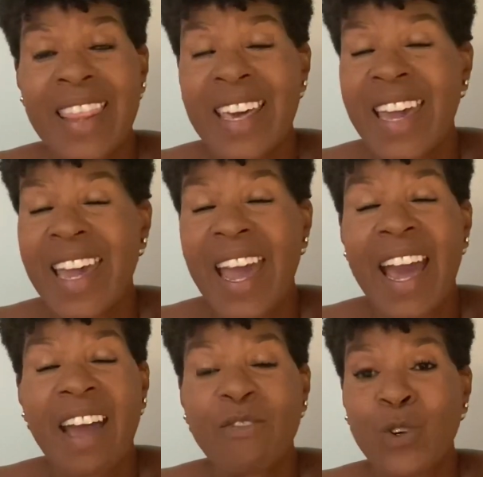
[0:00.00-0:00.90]
thing
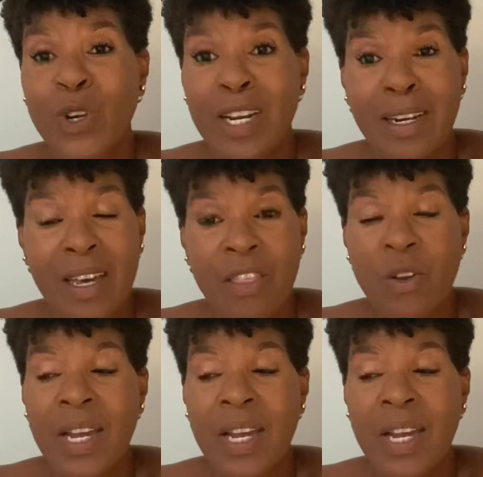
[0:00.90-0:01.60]
after another.